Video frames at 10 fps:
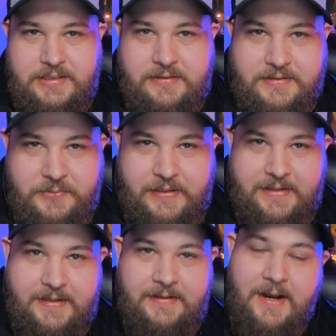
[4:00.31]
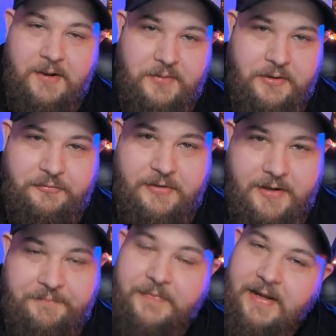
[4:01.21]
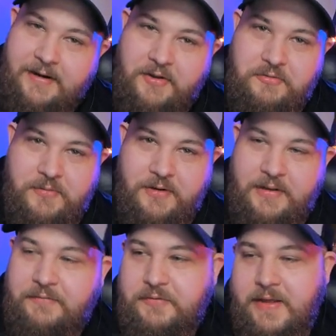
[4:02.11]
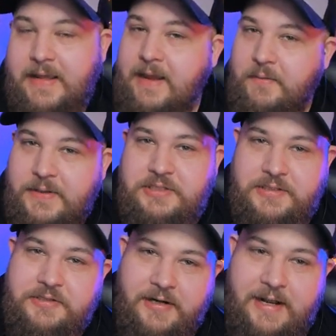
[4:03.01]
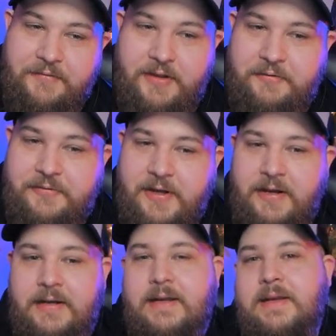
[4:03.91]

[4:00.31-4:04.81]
see you this weekend. I hope you have fun. I know you will. If you like ARPGs, you're going to have a lot of fun.